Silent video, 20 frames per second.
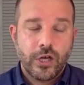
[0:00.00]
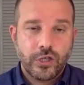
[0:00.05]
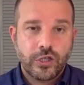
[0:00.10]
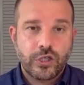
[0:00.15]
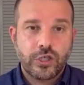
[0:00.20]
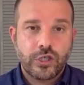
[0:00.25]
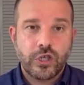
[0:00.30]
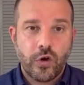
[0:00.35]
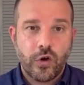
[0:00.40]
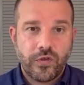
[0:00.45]

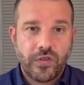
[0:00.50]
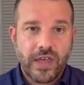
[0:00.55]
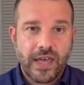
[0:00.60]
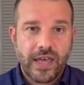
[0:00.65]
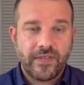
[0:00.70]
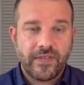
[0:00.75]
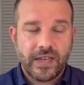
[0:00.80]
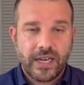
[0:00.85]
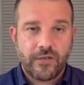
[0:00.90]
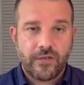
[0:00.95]
so
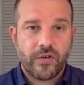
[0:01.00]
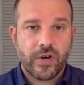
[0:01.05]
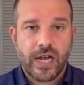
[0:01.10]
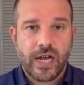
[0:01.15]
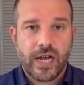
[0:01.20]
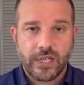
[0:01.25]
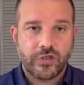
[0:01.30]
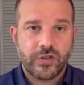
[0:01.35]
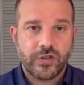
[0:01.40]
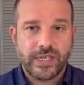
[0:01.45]
that the different
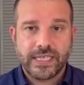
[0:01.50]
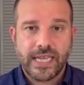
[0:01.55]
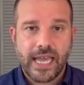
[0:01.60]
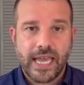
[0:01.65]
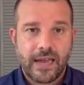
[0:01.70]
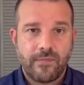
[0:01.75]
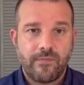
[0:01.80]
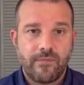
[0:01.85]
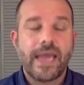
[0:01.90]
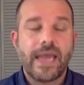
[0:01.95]
countries can